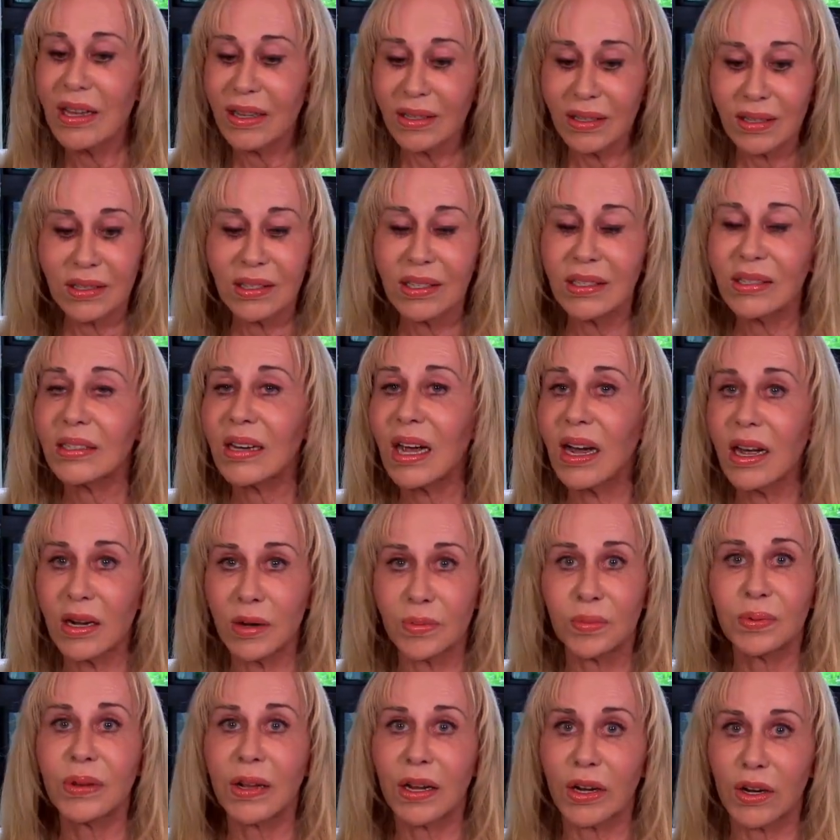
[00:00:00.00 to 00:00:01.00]
This is kind
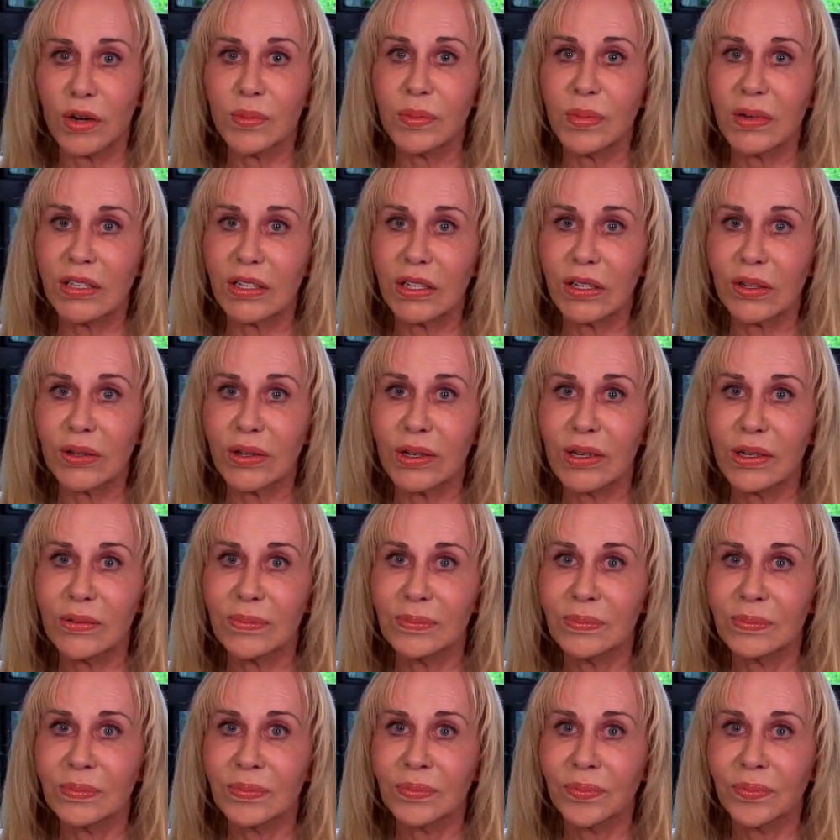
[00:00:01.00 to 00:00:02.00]
of player material.